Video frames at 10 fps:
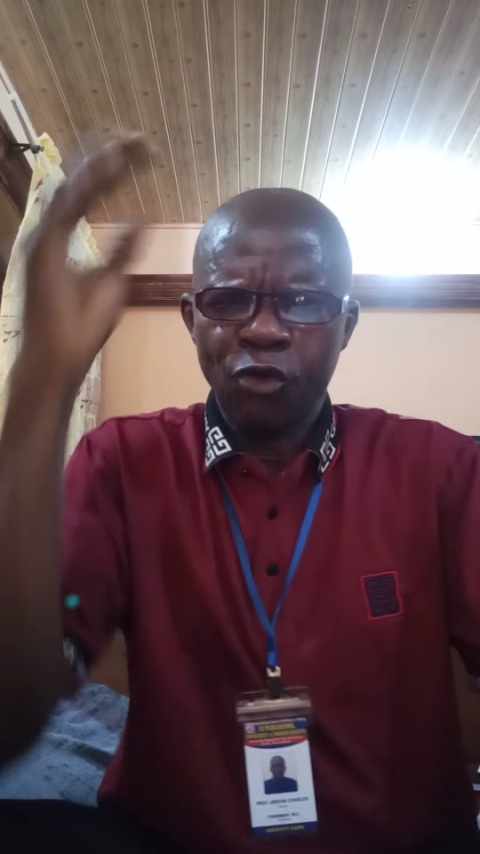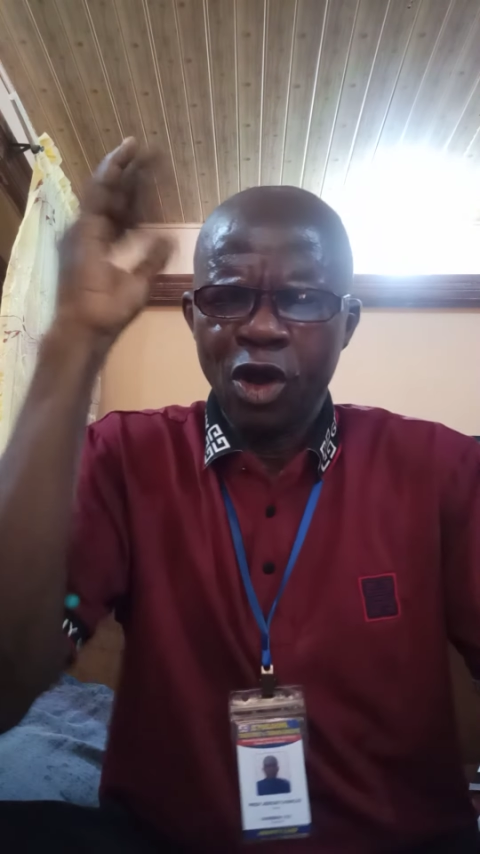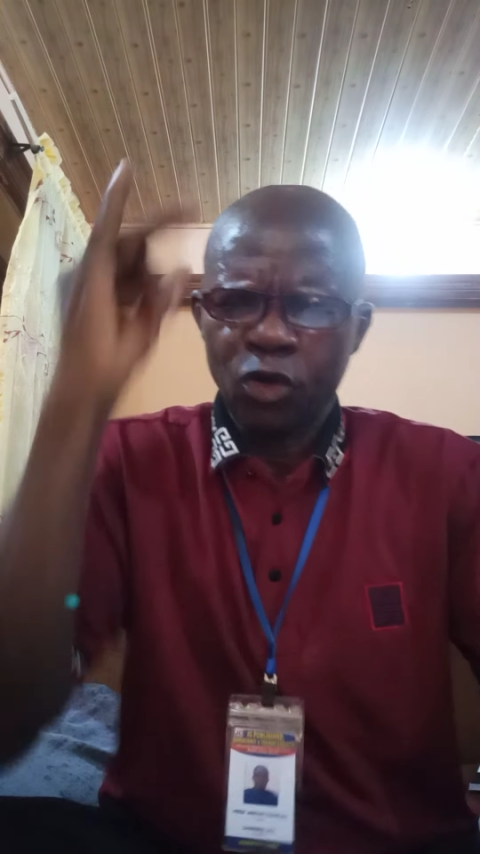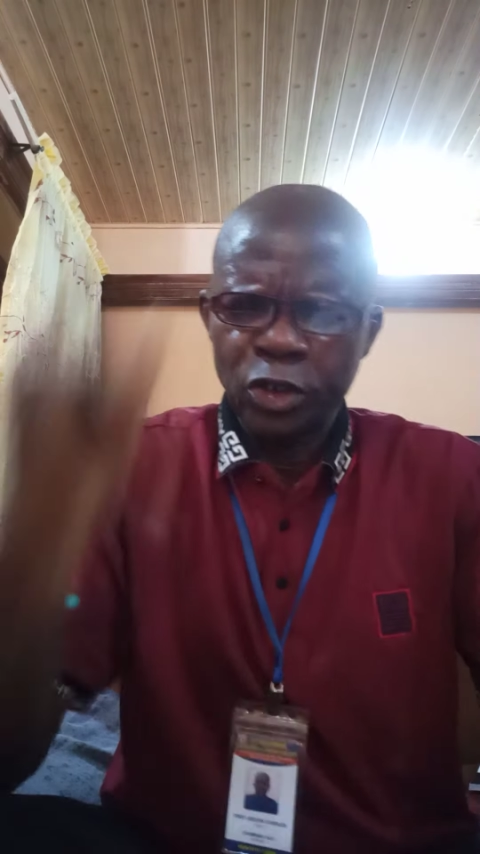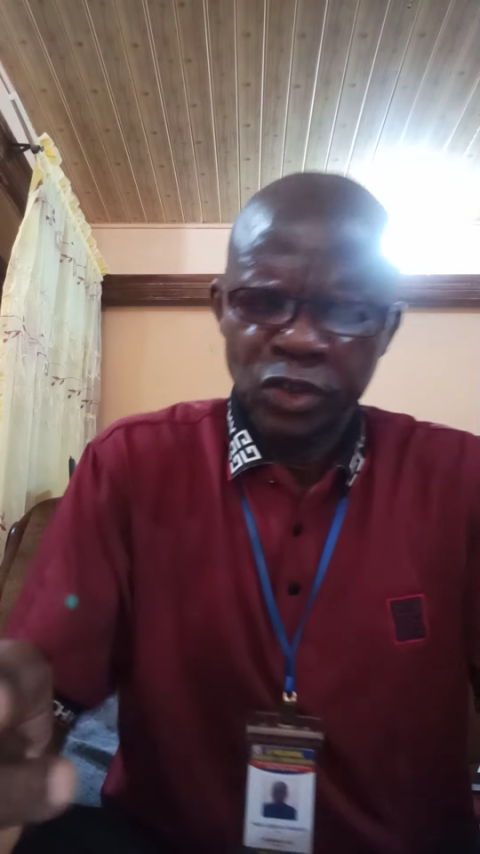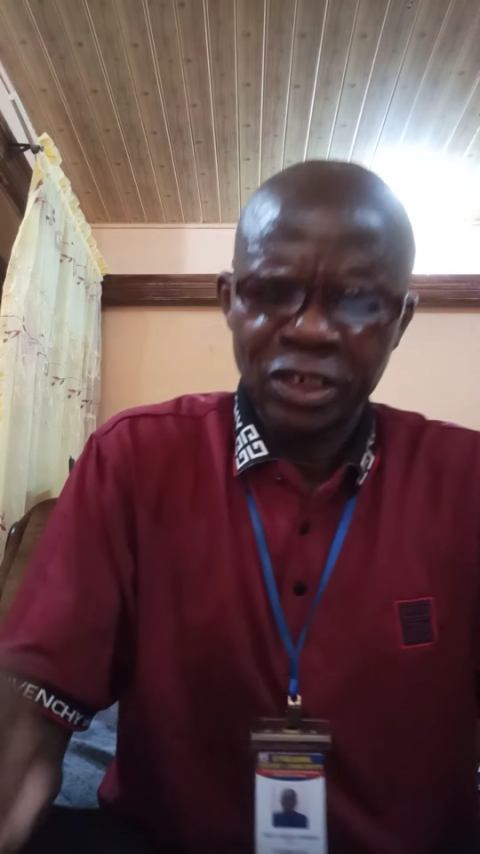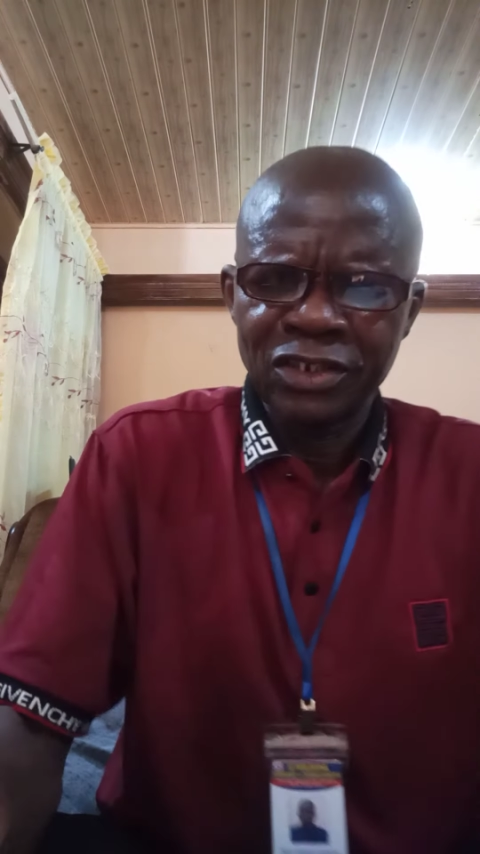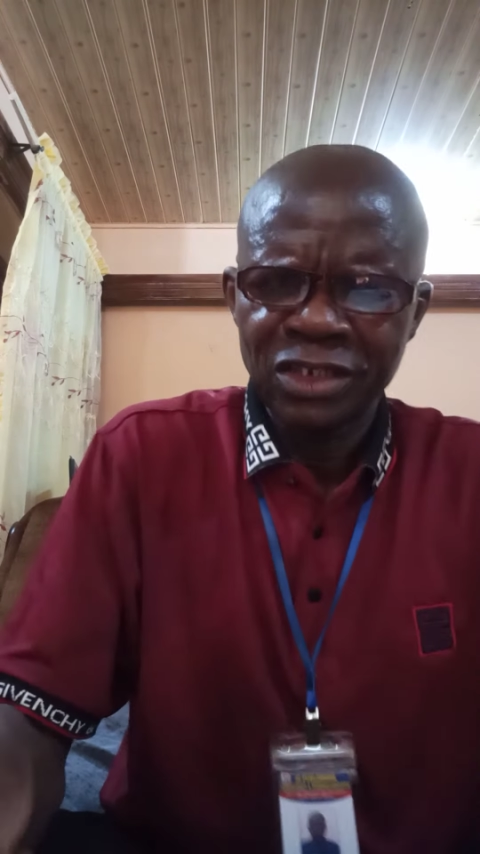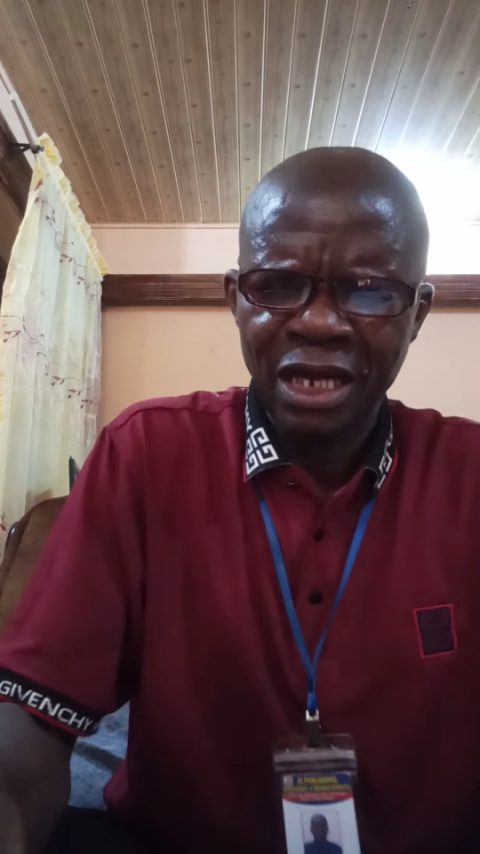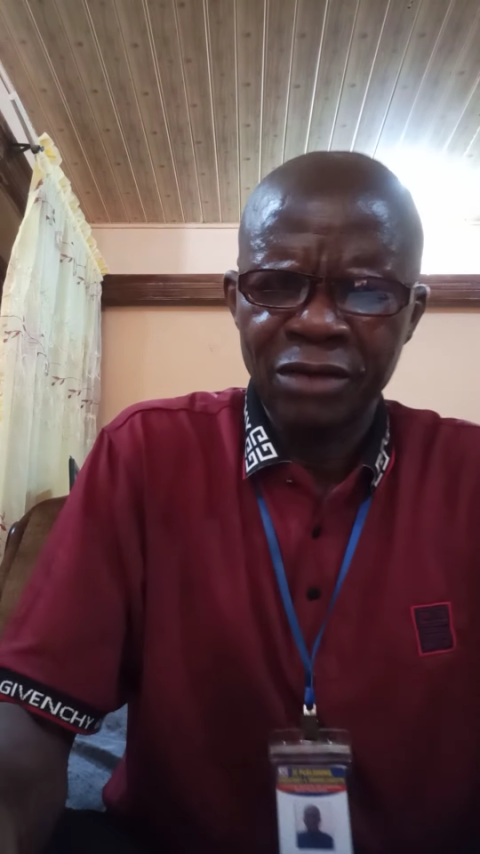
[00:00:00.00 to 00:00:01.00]
1
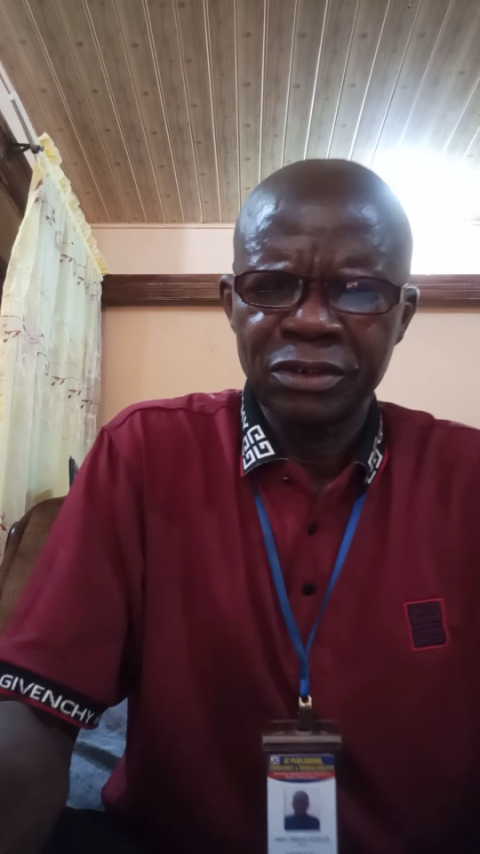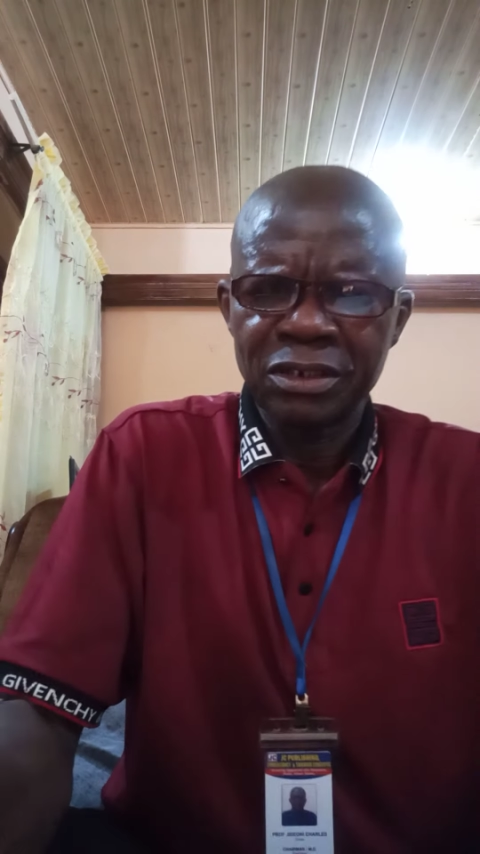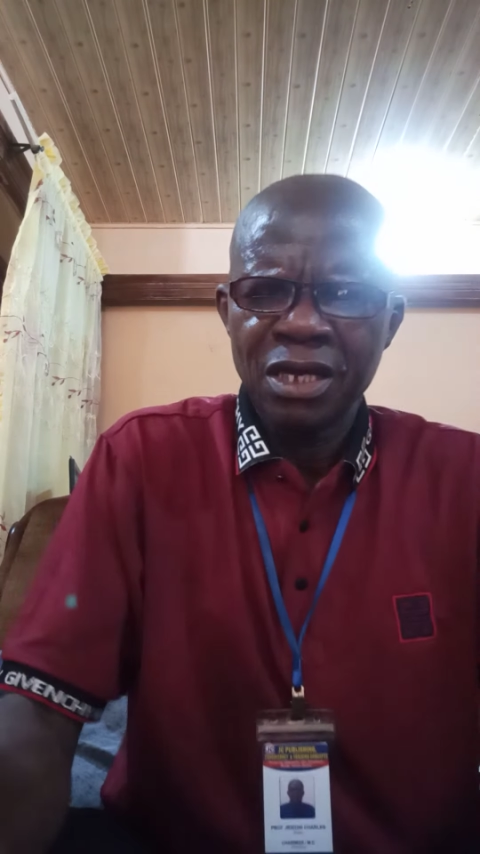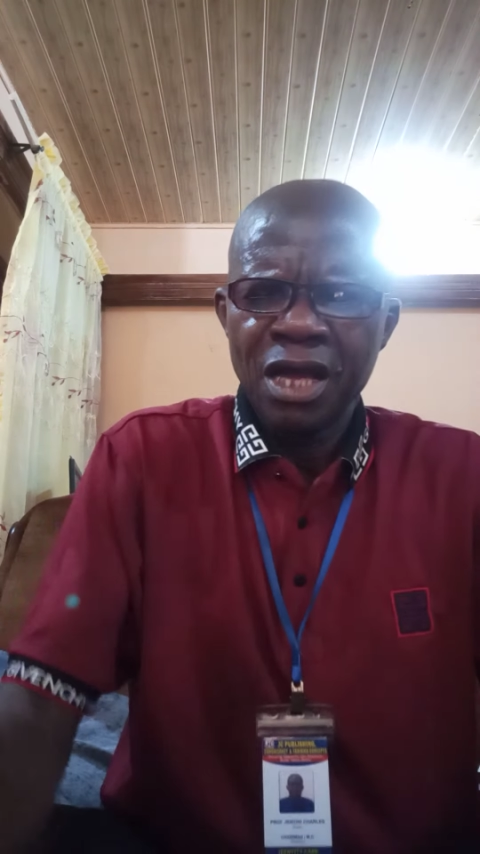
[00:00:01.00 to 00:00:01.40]
consonant sound.